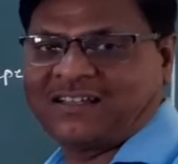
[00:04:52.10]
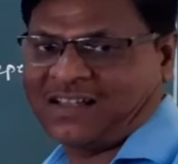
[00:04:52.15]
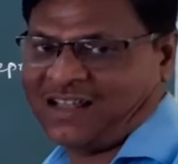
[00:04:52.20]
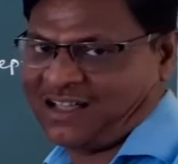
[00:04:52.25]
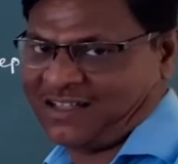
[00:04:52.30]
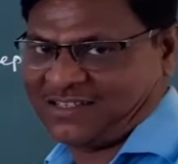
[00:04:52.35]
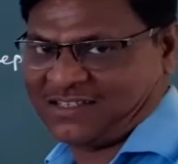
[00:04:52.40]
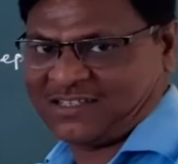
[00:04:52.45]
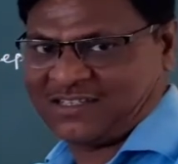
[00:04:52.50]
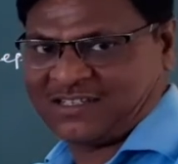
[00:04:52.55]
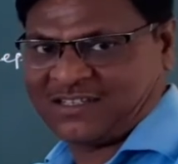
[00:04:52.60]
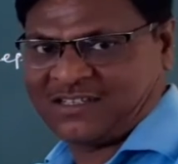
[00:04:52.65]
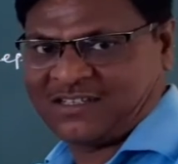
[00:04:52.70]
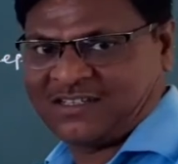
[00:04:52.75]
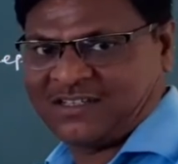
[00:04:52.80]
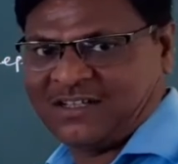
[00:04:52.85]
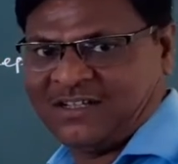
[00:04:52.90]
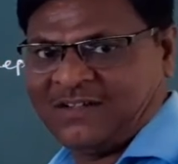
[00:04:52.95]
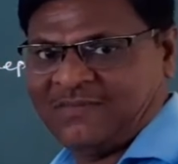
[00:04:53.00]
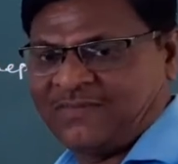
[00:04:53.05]

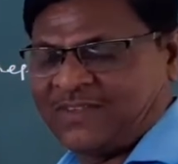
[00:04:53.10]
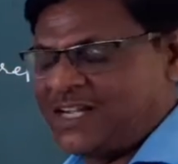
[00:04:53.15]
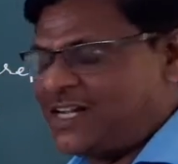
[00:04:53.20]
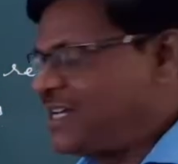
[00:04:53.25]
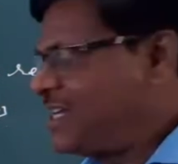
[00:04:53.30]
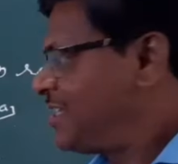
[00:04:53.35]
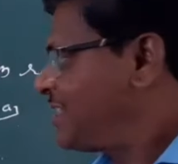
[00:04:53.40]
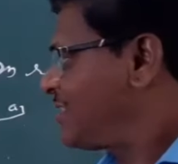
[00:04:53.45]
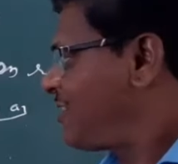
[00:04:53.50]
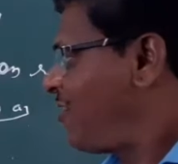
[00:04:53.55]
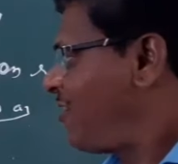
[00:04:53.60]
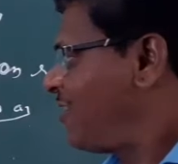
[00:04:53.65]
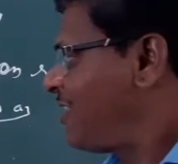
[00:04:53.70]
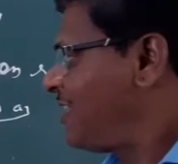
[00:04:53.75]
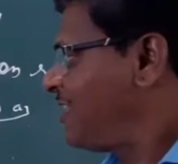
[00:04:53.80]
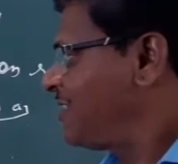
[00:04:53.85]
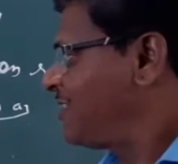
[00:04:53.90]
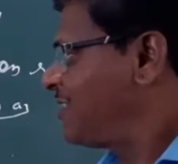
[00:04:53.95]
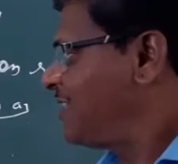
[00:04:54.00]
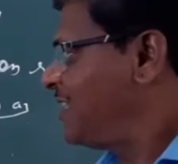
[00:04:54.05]
class. It is called
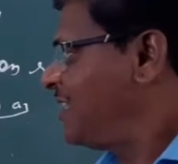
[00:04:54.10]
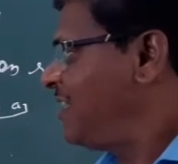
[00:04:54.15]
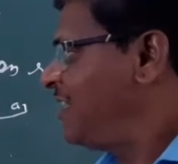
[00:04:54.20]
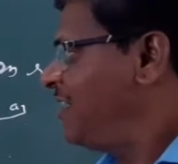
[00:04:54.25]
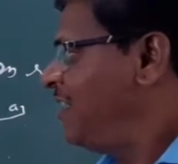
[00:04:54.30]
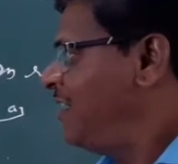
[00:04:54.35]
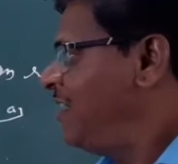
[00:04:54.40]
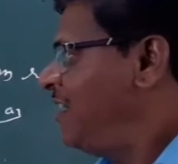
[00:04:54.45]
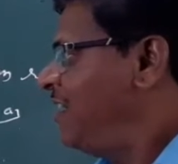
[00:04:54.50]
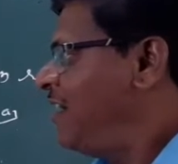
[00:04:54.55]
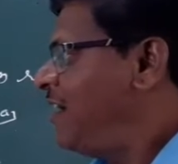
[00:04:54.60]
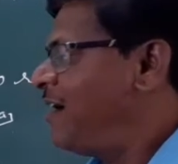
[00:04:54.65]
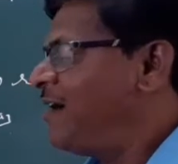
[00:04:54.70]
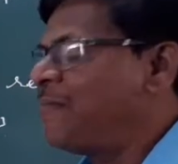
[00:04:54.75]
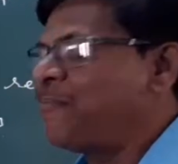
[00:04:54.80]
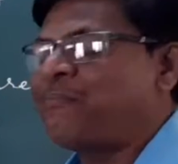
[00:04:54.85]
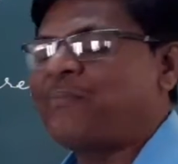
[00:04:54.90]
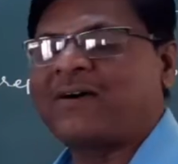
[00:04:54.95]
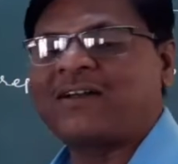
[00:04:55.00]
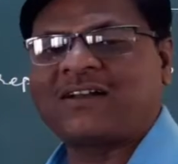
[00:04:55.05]
as the
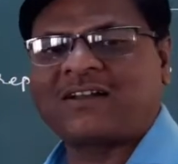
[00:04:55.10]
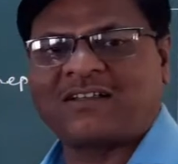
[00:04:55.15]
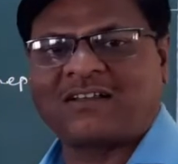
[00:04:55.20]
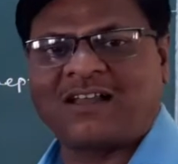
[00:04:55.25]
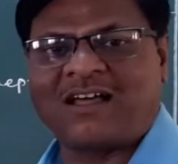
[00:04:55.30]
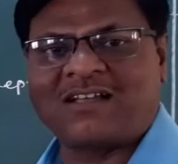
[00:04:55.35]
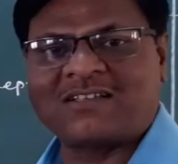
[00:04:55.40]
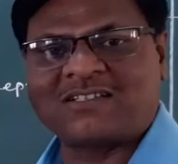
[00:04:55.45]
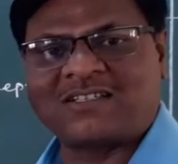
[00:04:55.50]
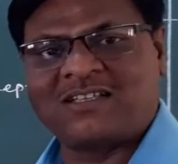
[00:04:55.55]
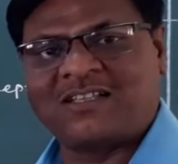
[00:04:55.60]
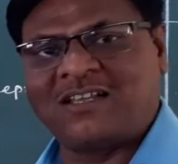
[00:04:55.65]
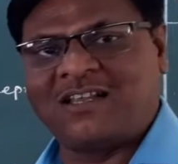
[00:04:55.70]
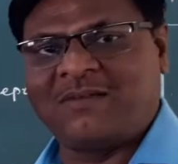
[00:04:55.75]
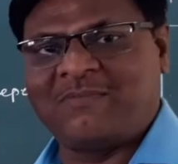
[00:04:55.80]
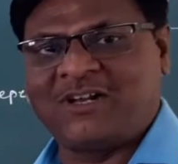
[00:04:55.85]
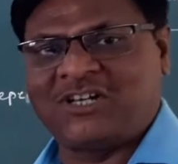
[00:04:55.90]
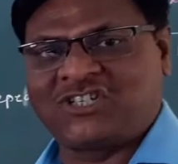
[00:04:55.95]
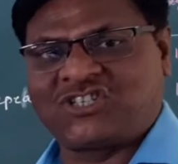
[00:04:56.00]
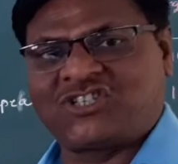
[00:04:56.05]
upper class
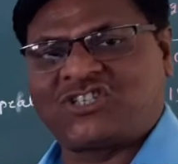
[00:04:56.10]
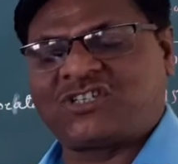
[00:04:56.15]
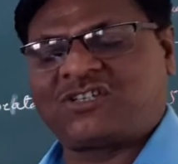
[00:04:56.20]
limits.